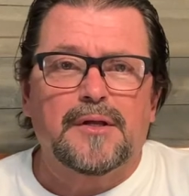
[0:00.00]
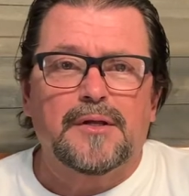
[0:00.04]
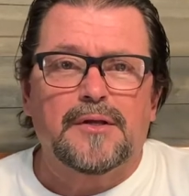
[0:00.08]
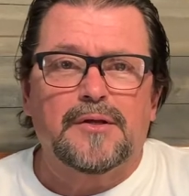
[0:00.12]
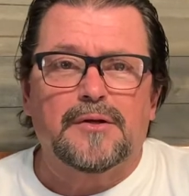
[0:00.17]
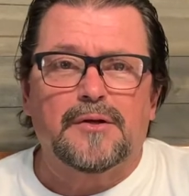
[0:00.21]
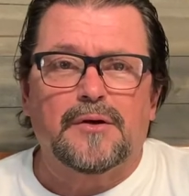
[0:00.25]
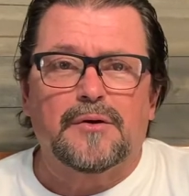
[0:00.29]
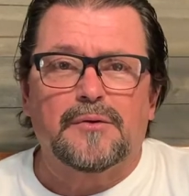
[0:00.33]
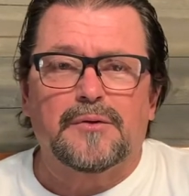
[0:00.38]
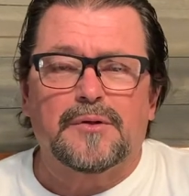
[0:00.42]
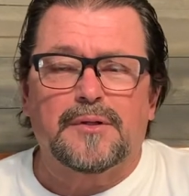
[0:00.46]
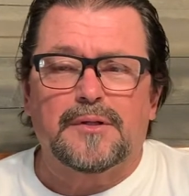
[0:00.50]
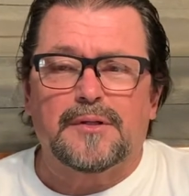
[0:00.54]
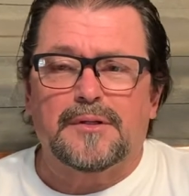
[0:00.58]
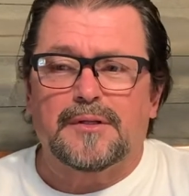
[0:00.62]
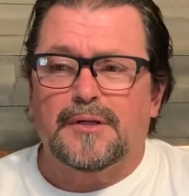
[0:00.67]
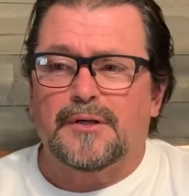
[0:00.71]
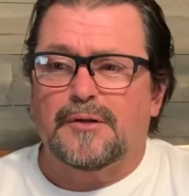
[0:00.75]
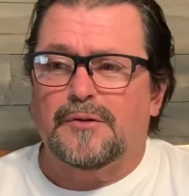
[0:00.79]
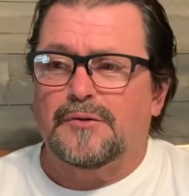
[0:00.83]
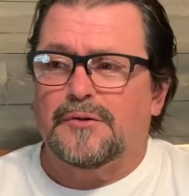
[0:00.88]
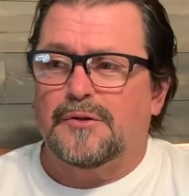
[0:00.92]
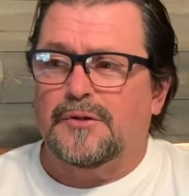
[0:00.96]

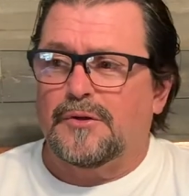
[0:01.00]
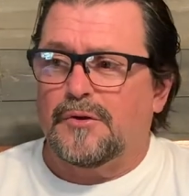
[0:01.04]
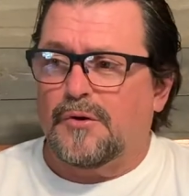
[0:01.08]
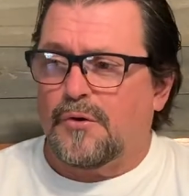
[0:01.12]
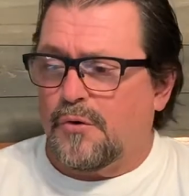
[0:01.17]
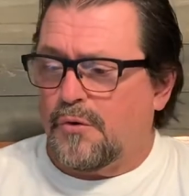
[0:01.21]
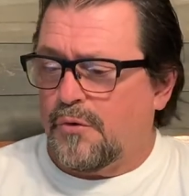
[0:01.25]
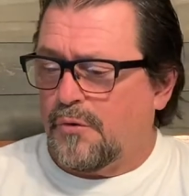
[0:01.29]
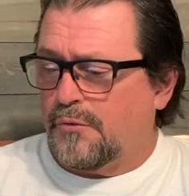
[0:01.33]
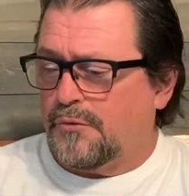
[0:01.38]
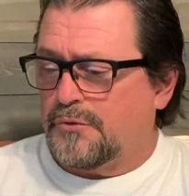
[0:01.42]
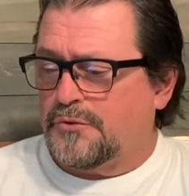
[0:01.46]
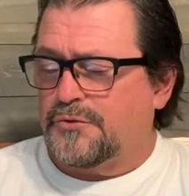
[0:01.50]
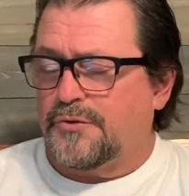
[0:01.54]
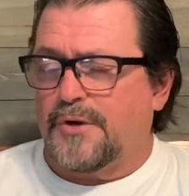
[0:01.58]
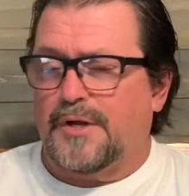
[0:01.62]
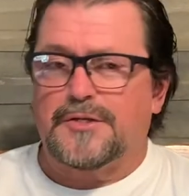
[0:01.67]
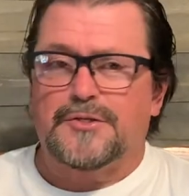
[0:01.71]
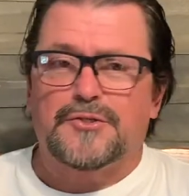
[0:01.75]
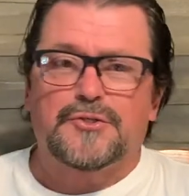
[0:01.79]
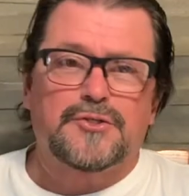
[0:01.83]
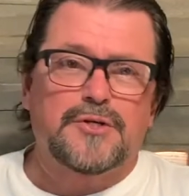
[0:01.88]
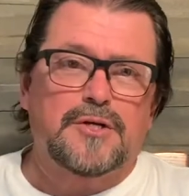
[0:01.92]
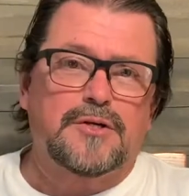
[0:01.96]
The whole
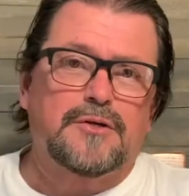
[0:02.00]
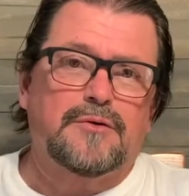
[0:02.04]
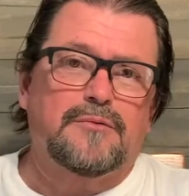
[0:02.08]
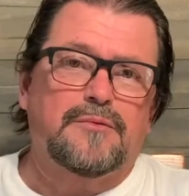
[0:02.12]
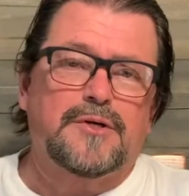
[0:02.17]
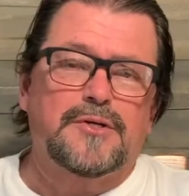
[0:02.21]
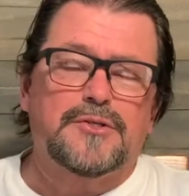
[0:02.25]
transgender